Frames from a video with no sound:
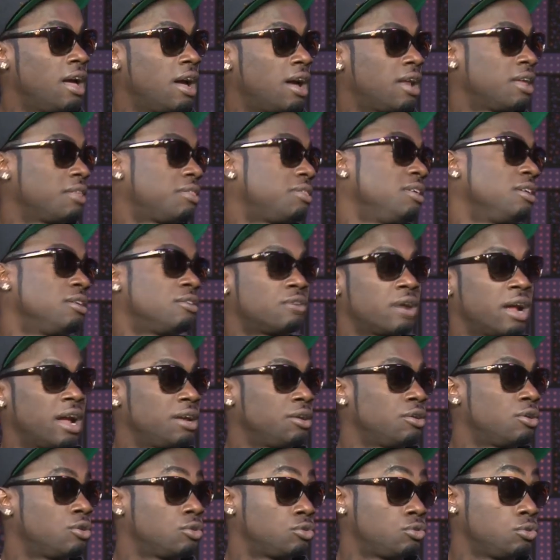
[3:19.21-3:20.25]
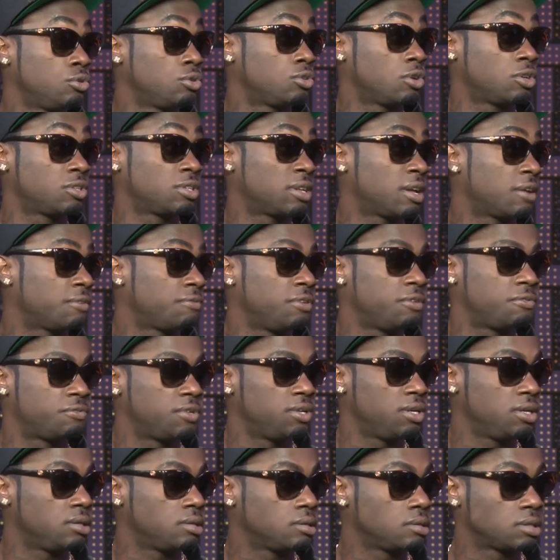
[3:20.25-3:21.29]
And I think right now,
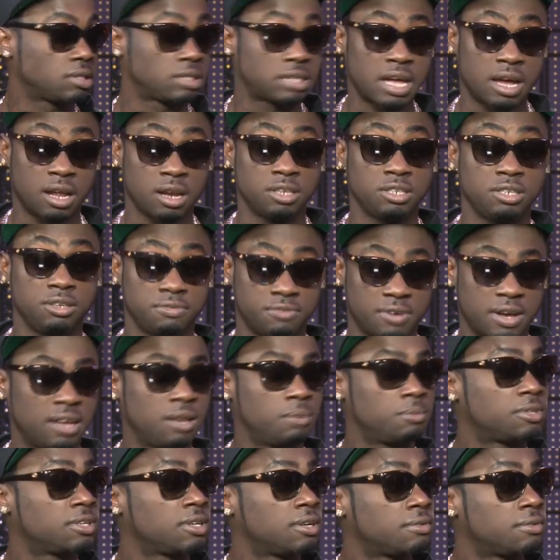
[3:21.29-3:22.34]
2015, Stylo G find himself.